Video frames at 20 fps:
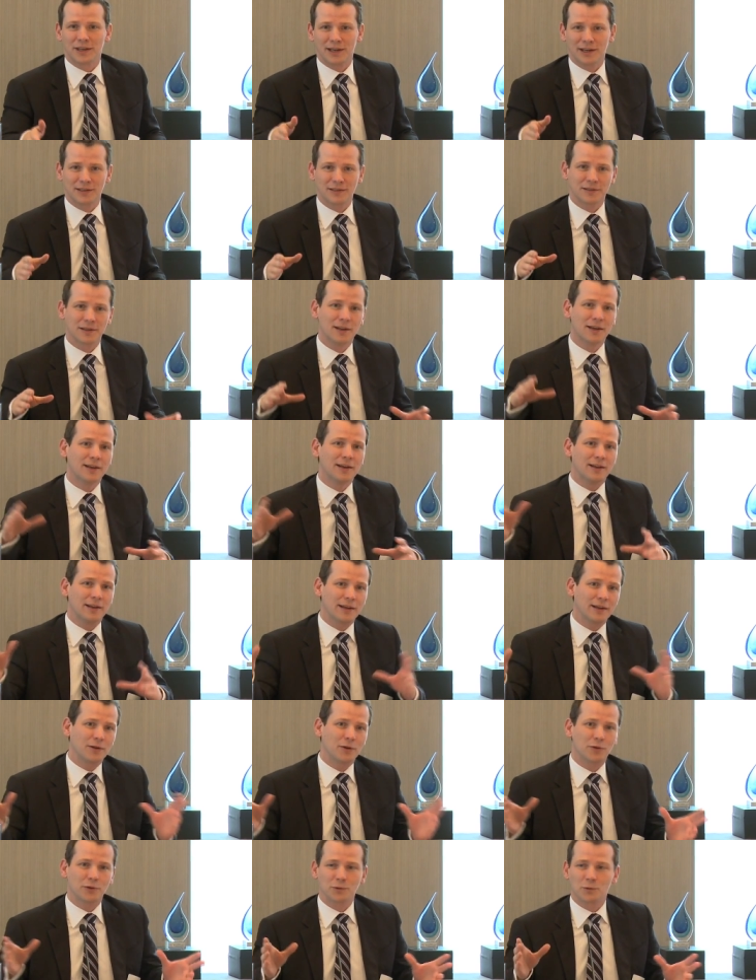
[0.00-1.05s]
change,
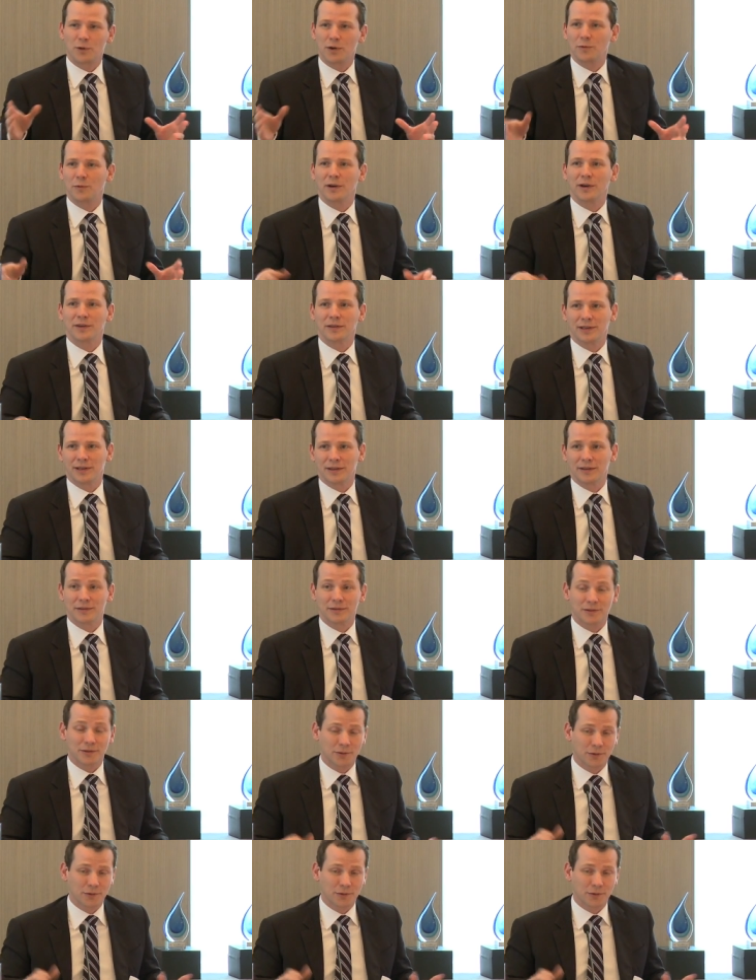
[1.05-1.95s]
it goes one way or the other.